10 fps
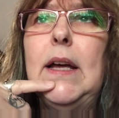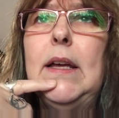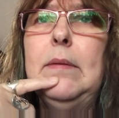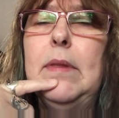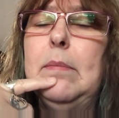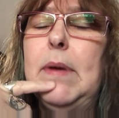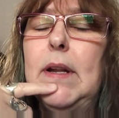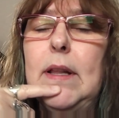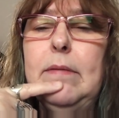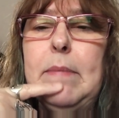it, the
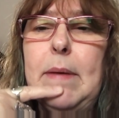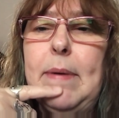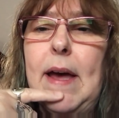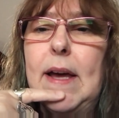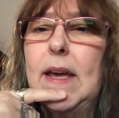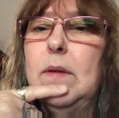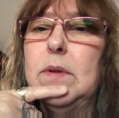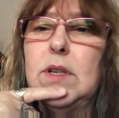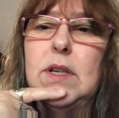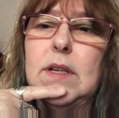middle of my back, it
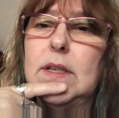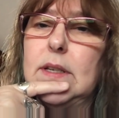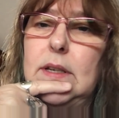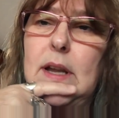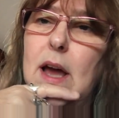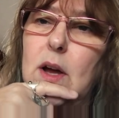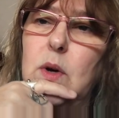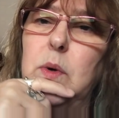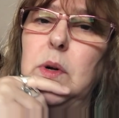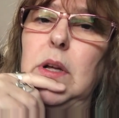was just not
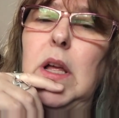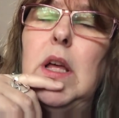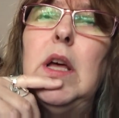cool.